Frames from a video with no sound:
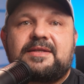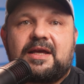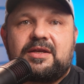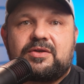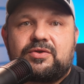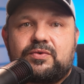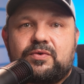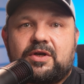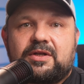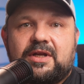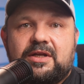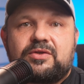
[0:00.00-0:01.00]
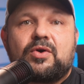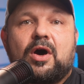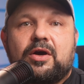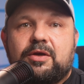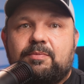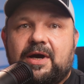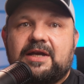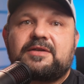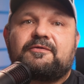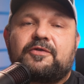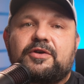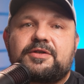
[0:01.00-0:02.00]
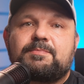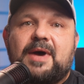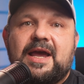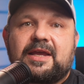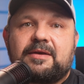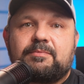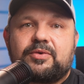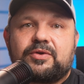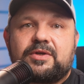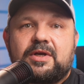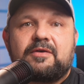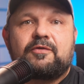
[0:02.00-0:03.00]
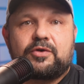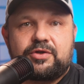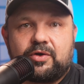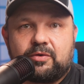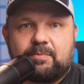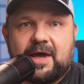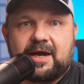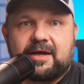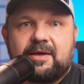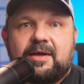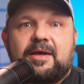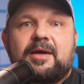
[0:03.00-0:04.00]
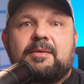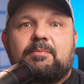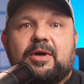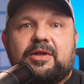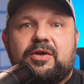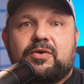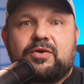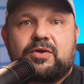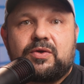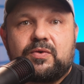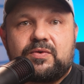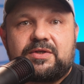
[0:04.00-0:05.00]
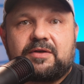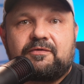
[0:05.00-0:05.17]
then you do not need to occupy the first mic input for Talkback, but you could use it